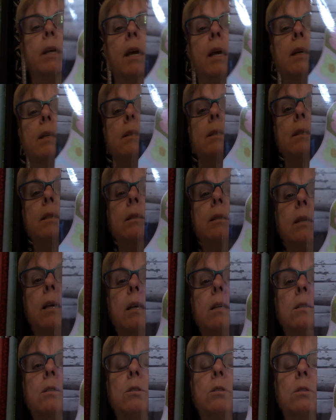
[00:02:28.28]
is the
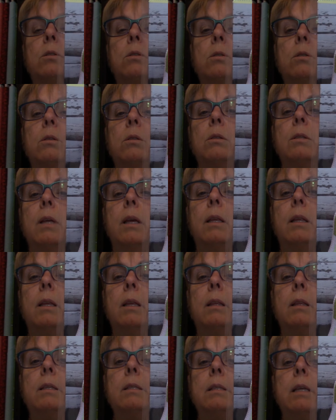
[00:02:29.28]
center,
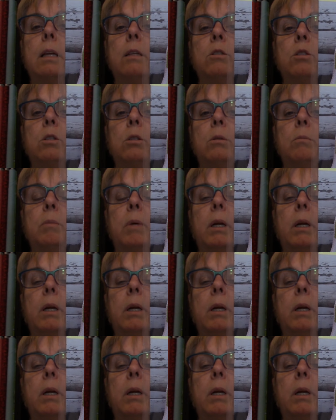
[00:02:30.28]
in the center, but